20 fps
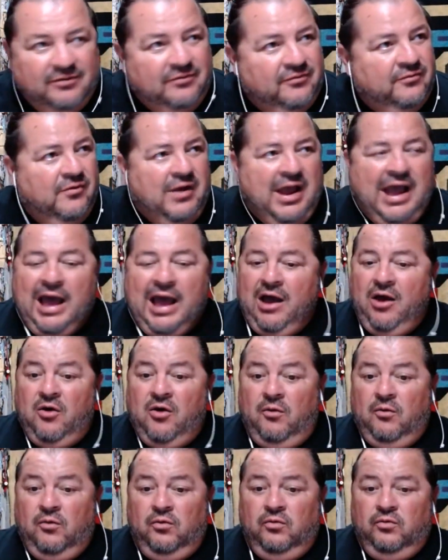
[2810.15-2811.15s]

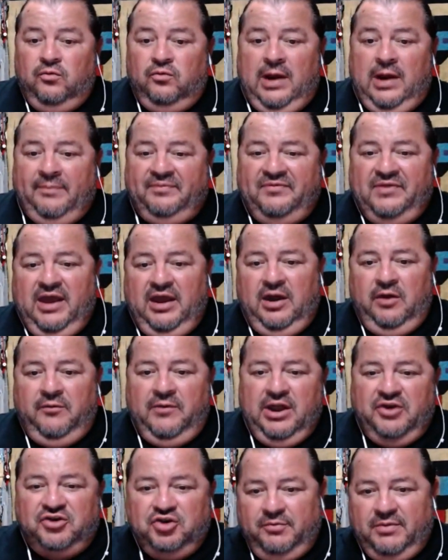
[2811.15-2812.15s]
Wow. Wrap that
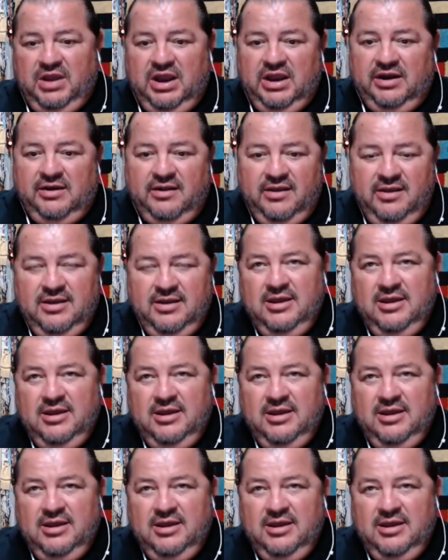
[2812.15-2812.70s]
around your mind.